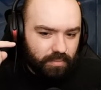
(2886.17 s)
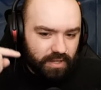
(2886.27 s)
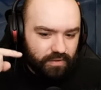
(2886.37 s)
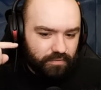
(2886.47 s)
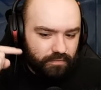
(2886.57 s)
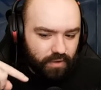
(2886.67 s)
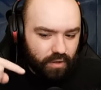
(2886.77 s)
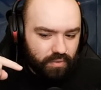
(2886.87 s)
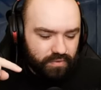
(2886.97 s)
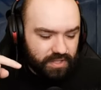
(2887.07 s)
about the
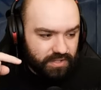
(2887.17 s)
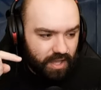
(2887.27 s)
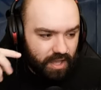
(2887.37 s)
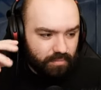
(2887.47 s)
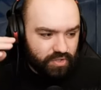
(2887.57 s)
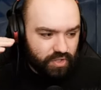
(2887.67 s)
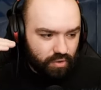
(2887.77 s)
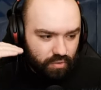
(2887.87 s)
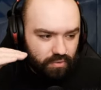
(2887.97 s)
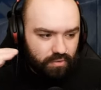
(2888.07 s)
flow of this game is you
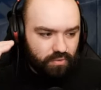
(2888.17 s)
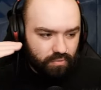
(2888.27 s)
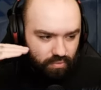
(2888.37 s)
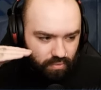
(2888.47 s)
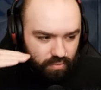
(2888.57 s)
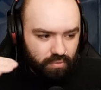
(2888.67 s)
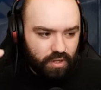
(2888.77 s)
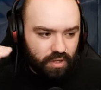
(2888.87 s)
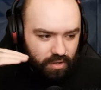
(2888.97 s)
go through